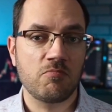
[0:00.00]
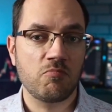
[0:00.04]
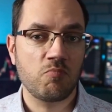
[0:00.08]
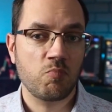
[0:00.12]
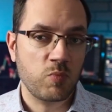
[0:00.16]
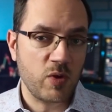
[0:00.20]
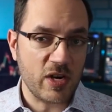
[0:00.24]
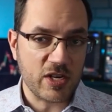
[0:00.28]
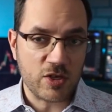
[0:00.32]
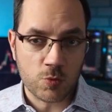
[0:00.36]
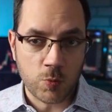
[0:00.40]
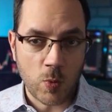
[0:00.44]

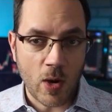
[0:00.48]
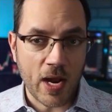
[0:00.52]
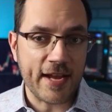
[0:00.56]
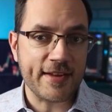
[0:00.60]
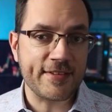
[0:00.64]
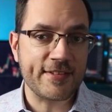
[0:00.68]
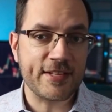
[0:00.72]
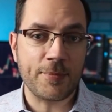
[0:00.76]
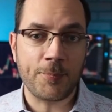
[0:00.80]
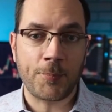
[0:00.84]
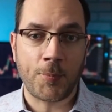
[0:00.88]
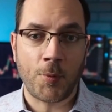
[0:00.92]
which way
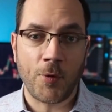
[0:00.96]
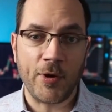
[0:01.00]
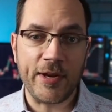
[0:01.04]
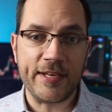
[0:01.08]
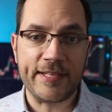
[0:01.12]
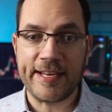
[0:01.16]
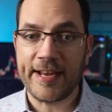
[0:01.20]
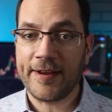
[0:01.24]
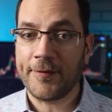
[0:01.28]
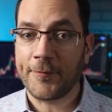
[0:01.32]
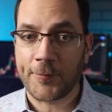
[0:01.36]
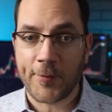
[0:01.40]
is it
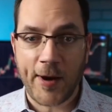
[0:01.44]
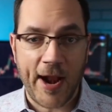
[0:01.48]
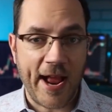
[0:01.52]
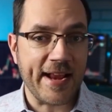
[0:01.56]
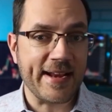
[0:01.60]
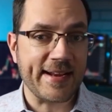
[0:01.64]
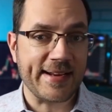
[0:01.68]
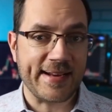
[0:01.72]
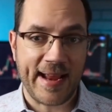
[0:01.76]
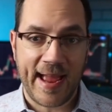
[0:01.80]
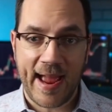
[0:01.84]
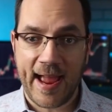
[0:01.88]
pointing
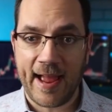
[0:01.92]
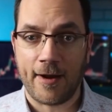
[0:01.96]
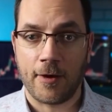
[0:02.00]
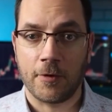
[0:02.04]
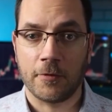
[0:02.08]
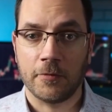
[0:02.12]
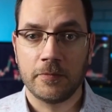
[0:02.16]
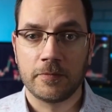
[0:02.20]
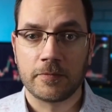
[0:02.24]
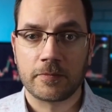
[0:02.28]
right now?